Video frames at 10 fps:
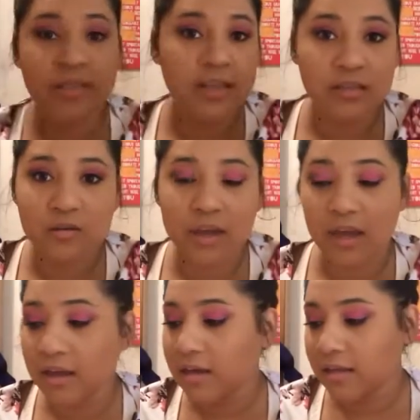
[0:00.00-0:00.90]
but that's
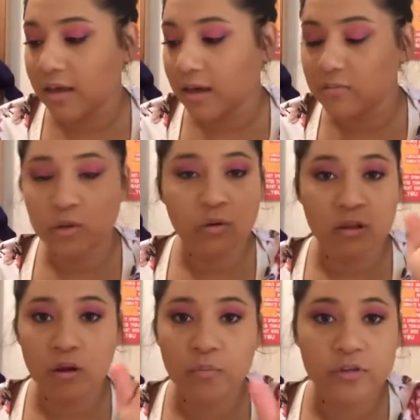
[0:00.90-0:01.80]
okay. Like, I'm
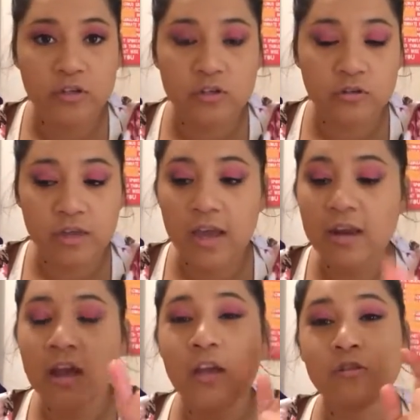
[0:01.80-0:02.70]
totally open to do
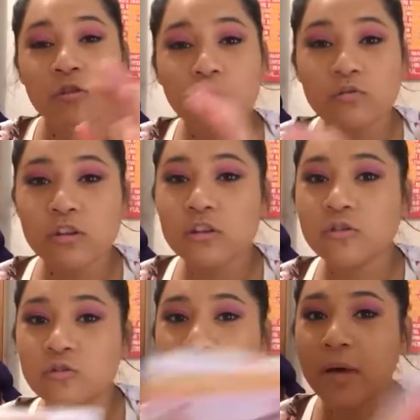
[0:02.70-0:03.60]
that. So those are the
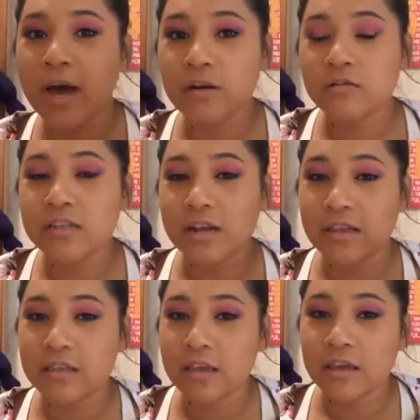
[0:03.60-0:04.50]
two patterns that
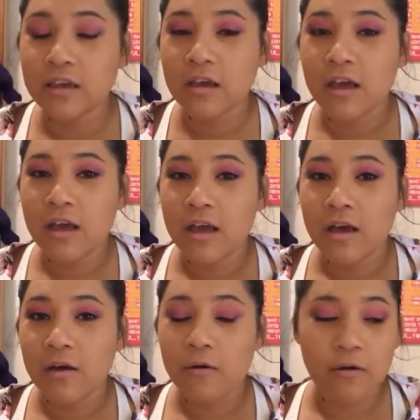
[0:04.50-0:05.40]
I think
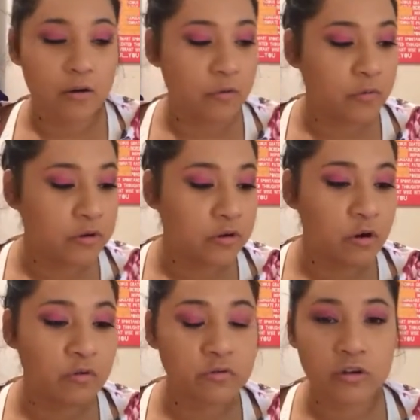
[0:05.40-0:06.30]
would
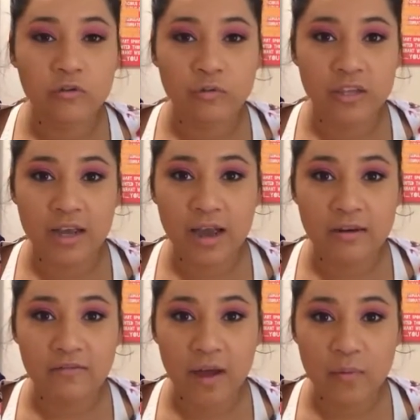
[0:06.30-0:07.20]
go good with the
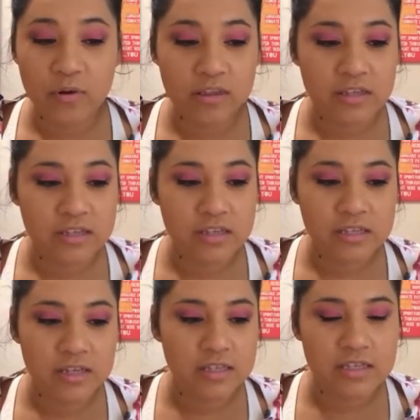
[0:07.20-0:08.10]
kind of fabric this
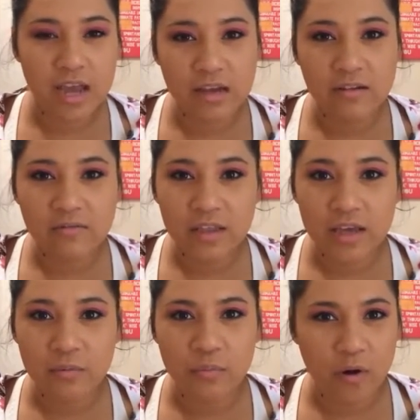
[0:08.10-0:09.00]
is, because it's kind of
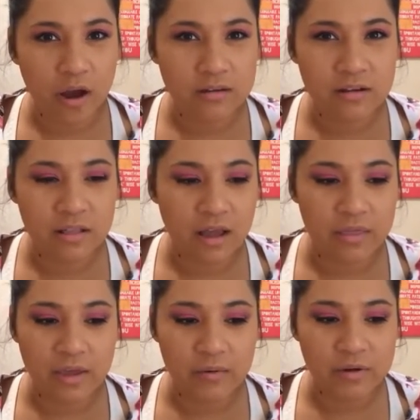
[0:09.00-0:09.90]
like
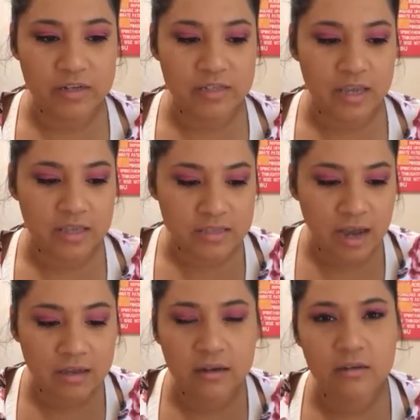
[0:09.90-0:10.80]
broadcloth. I want to say it's
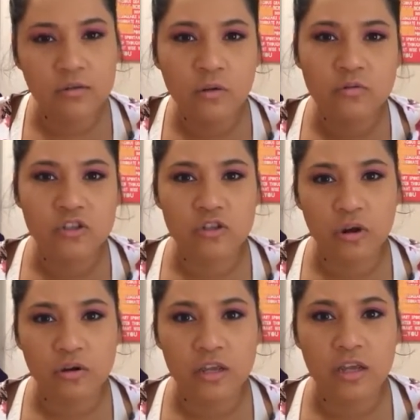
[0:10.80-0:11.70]
kind of, you know,
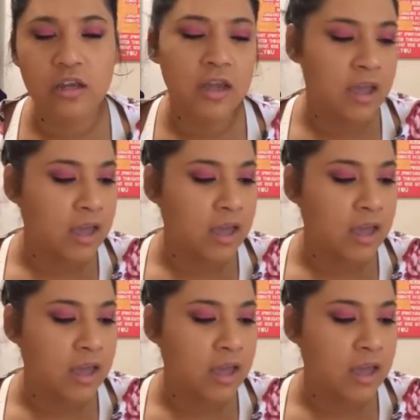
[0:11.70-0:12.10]
sturdy,